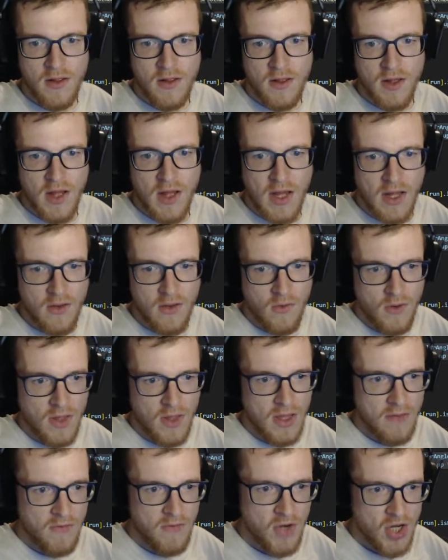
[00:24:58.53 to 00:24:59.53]
I don't
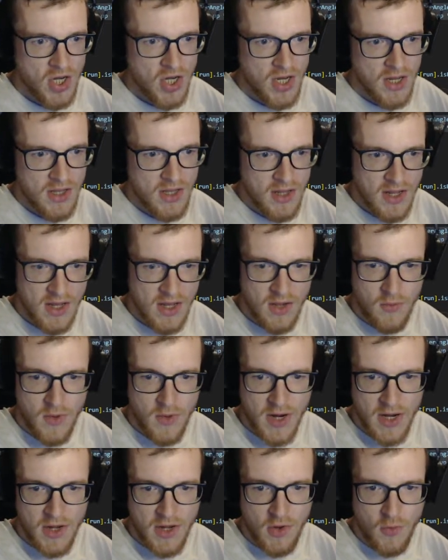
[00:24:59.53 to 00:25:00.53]
give a shit
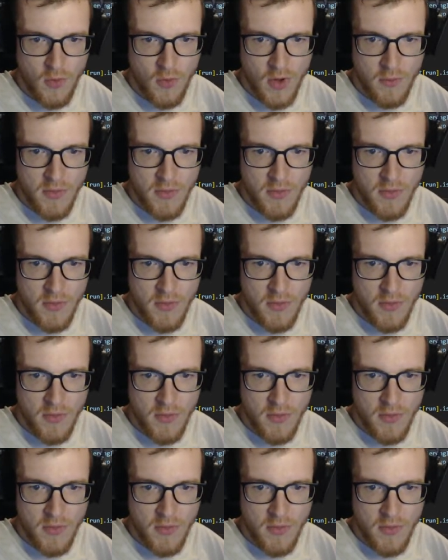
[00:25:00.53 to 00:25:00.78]
where you want